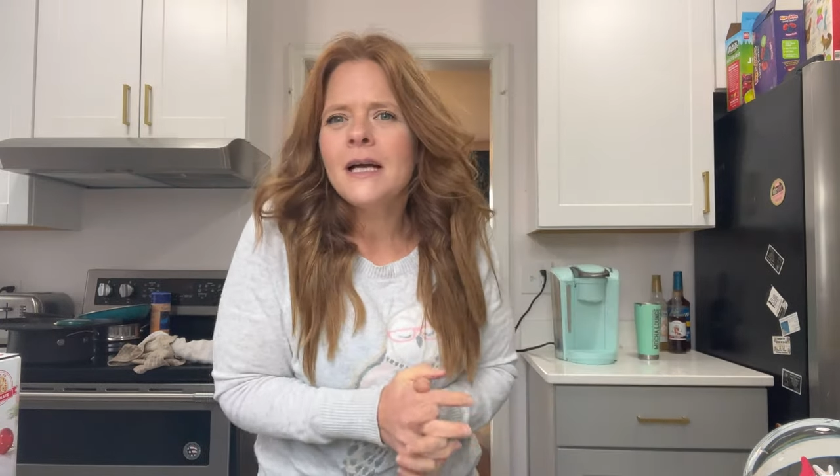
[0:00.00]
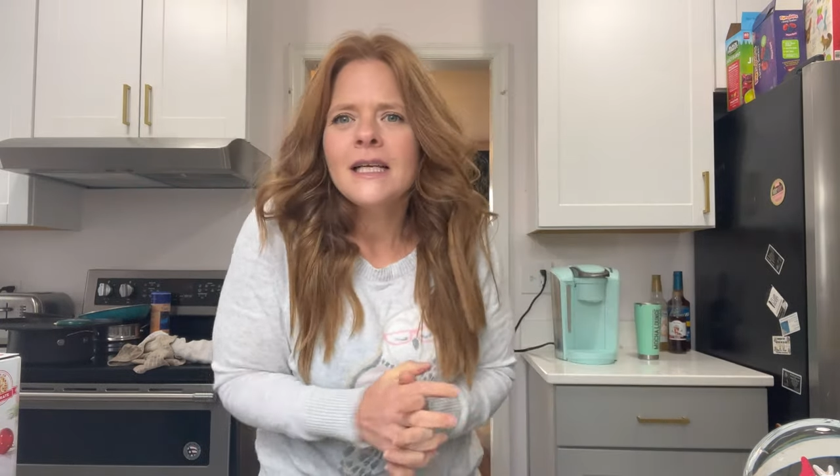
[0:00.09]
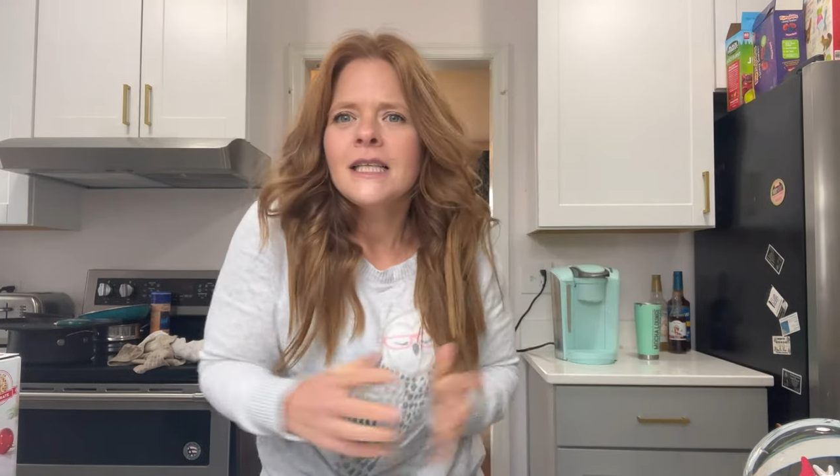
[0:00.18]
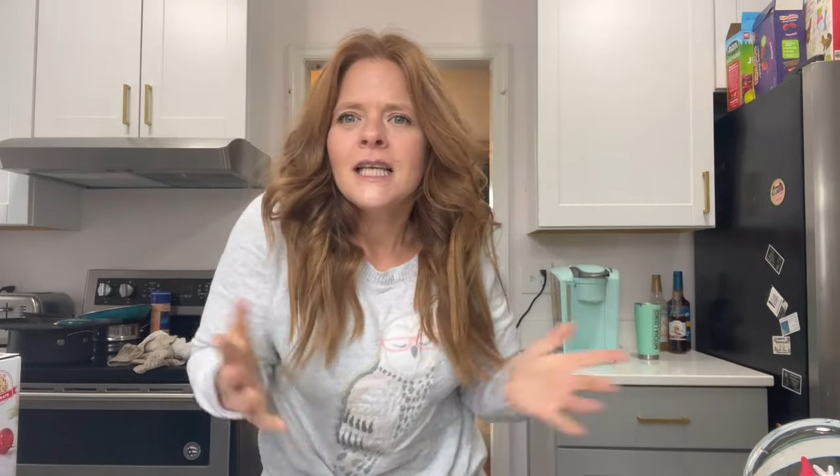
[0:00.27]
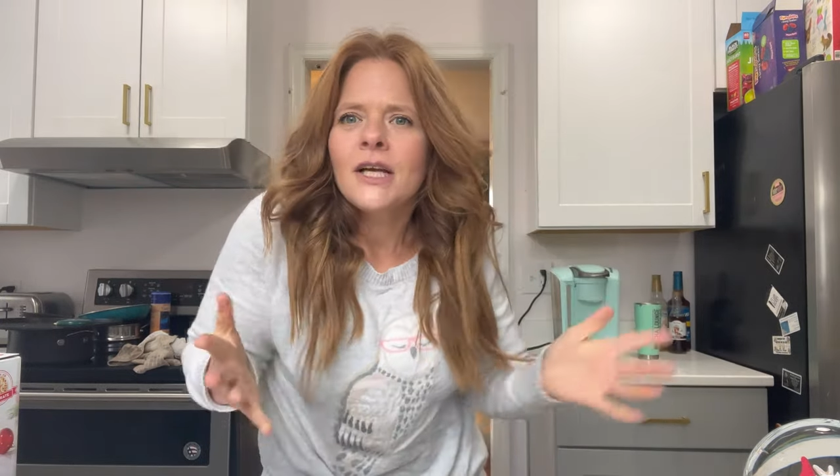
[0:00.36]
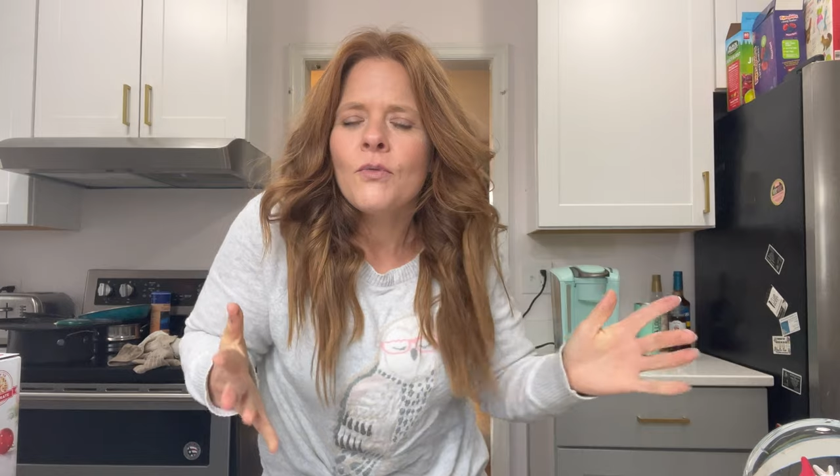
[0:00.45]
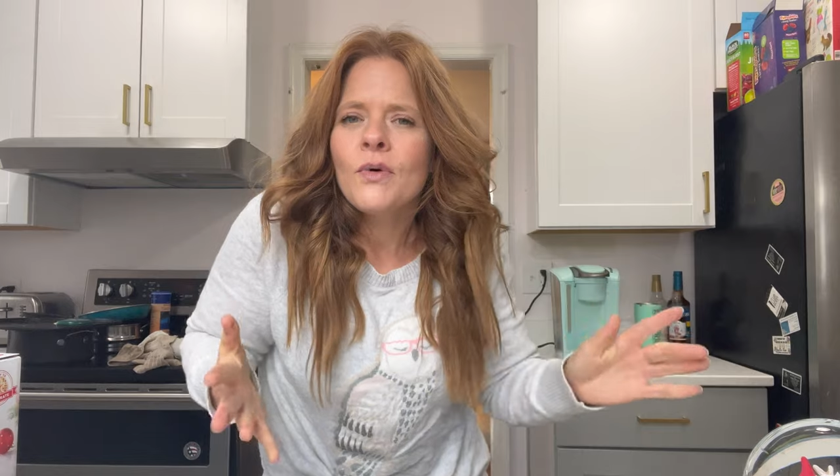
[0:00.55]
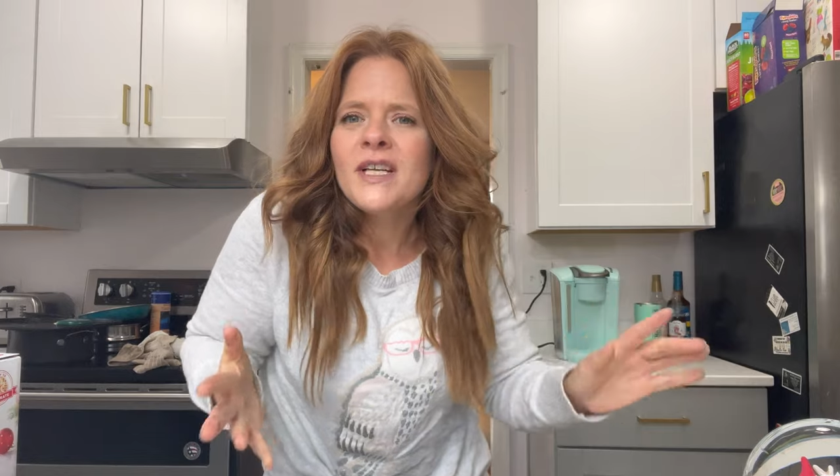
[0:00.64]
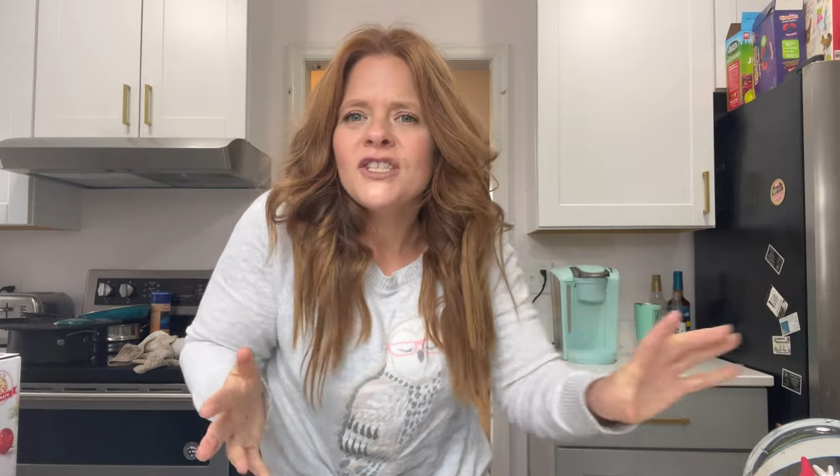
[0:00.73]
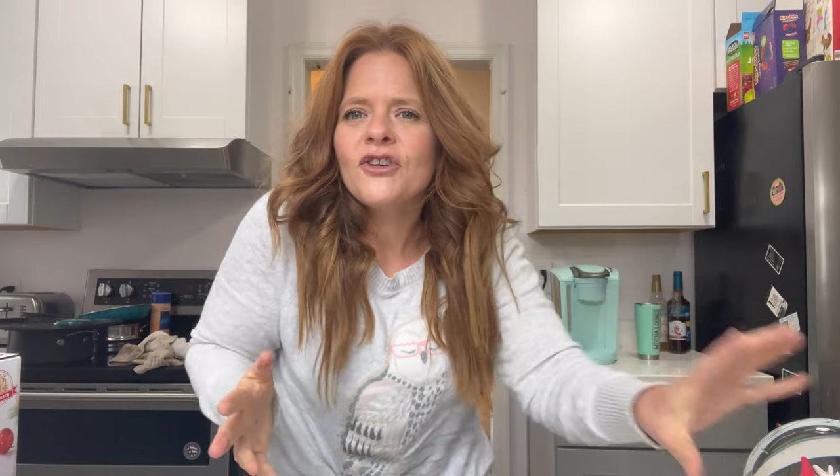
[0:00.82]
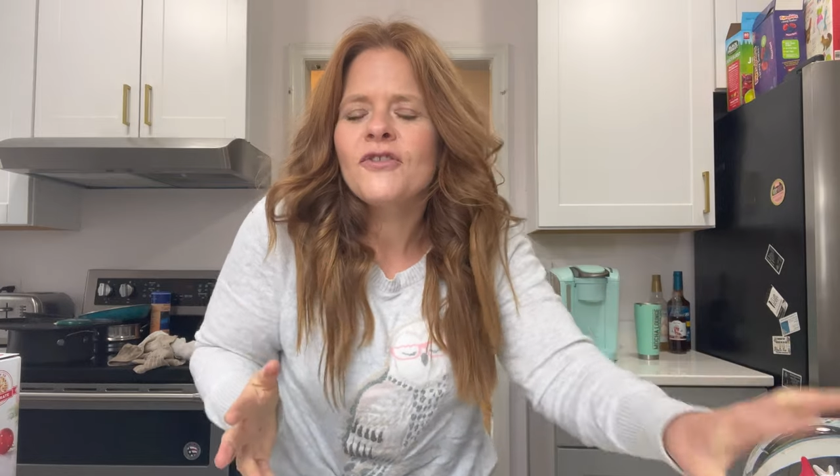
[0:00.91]
any like
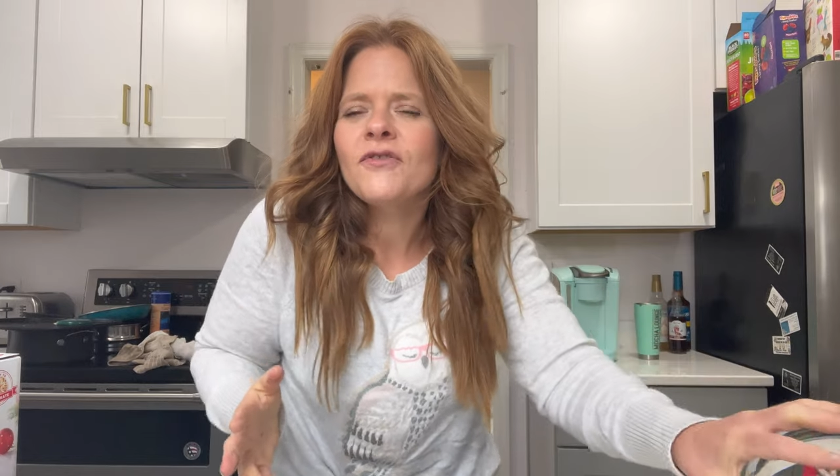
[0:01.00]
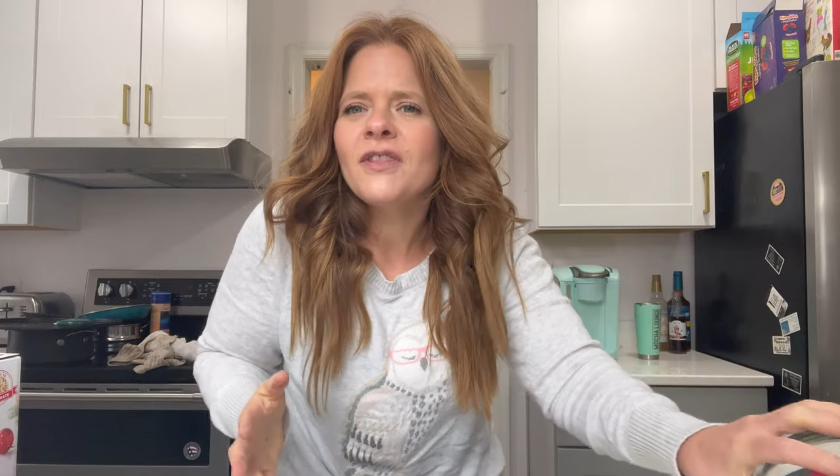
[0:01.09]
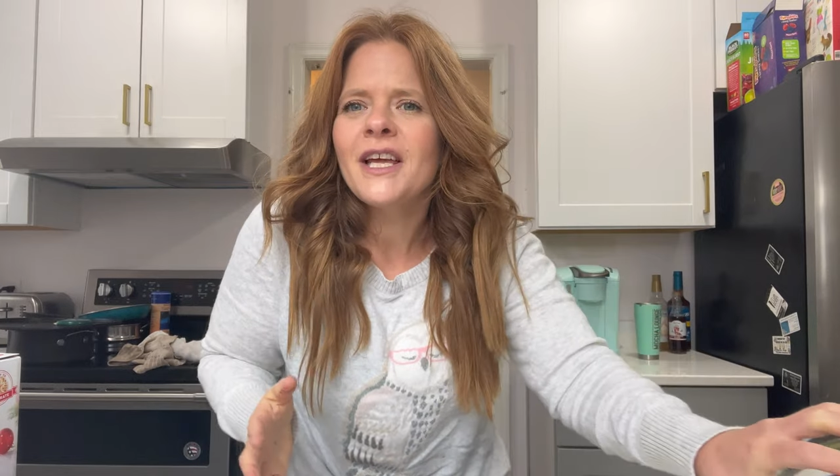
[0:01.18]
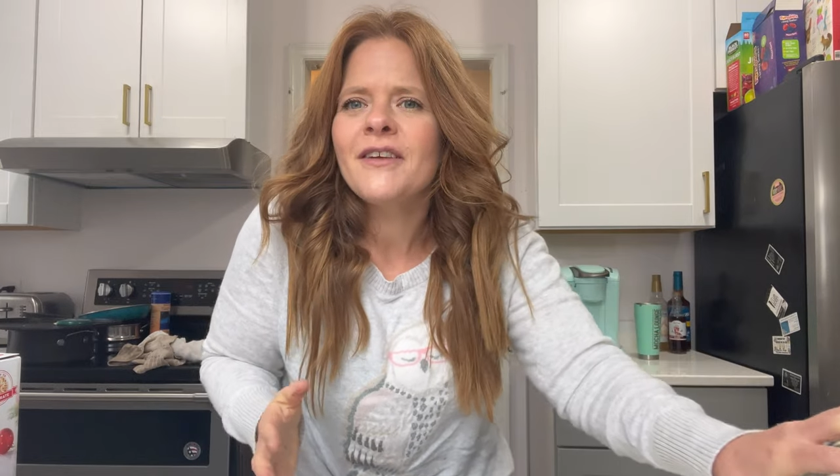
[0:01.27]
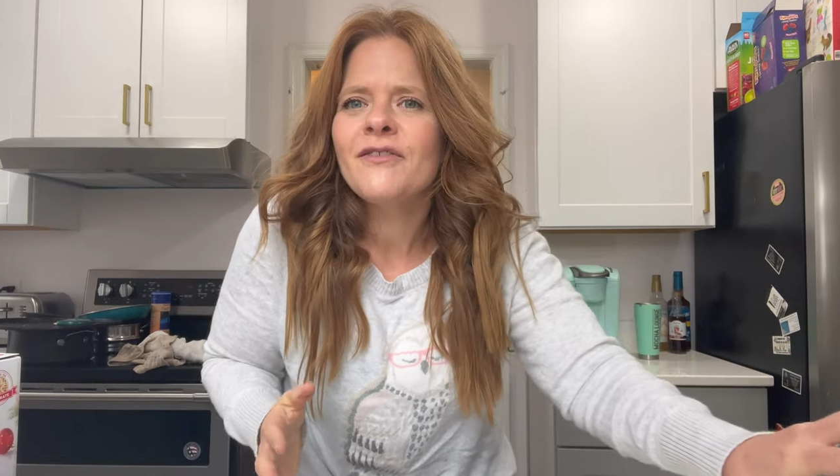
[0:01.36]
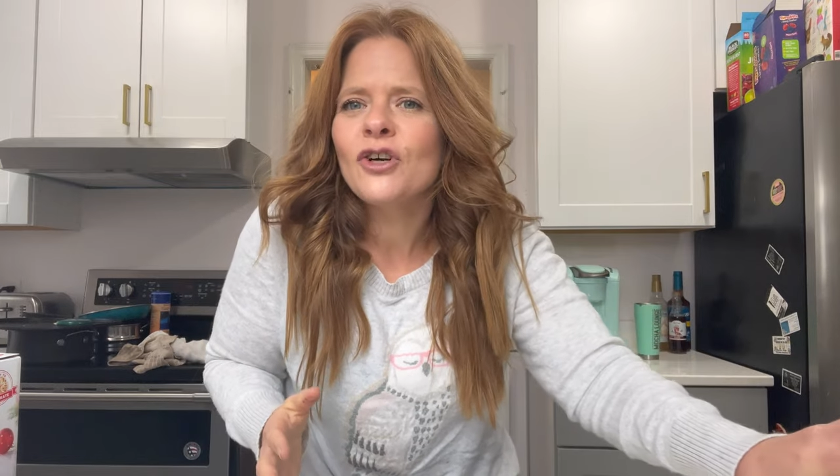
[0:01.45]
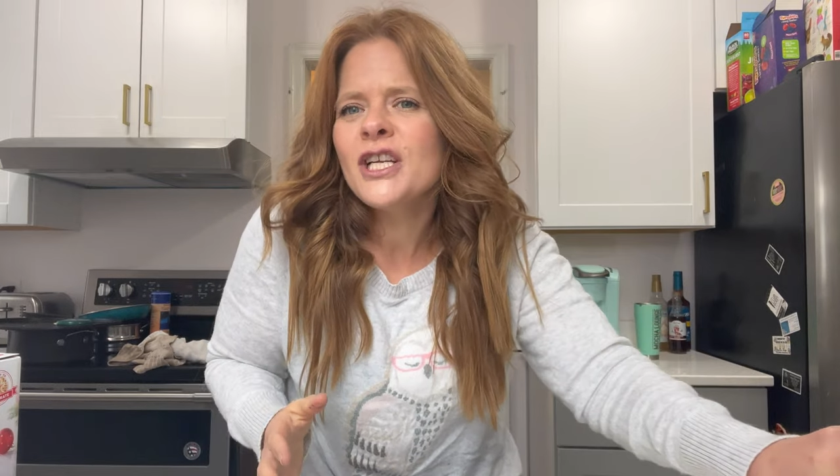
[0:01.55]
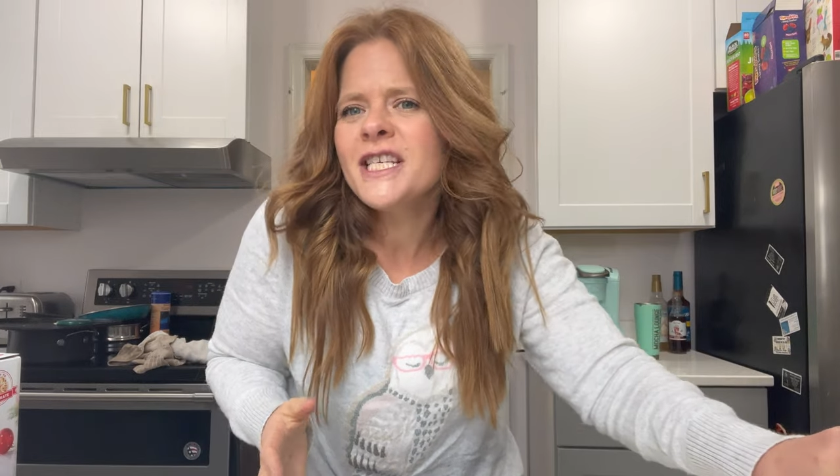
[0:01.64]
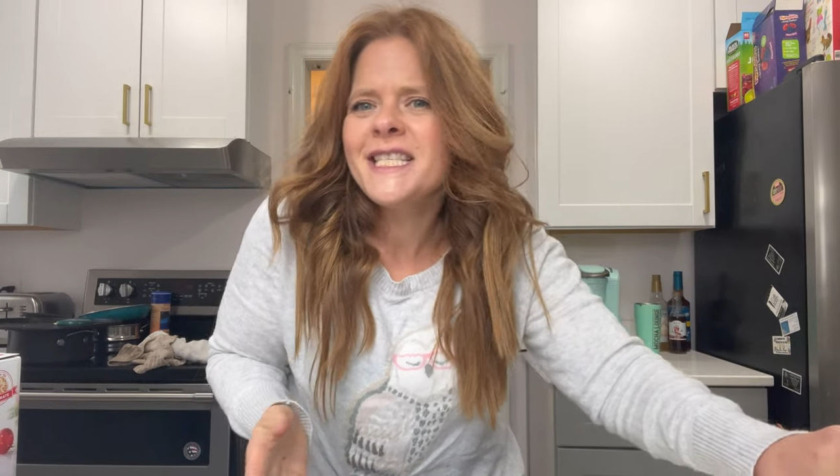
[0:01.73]
winter flavory